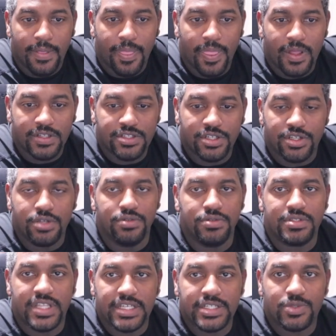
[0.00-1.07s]
to use
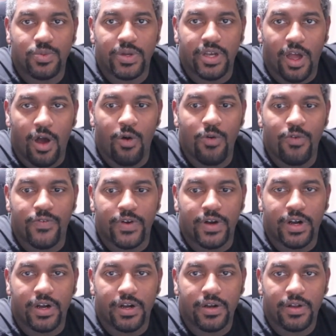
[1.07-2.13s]
this one
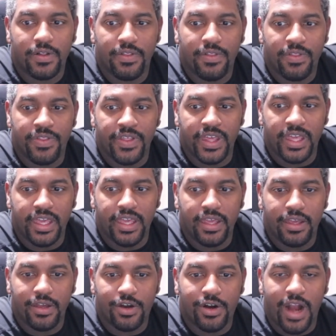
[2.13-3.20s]
over
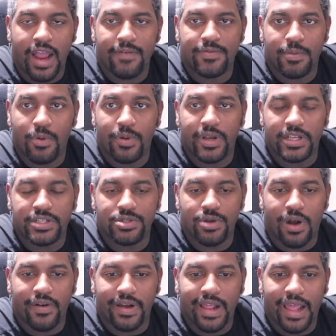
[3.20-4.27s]
the craftable one that you
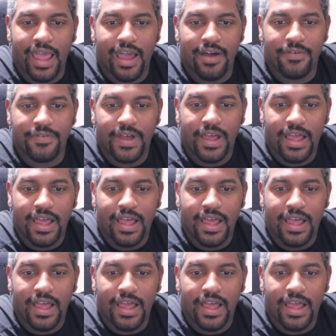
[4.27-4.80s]
already have,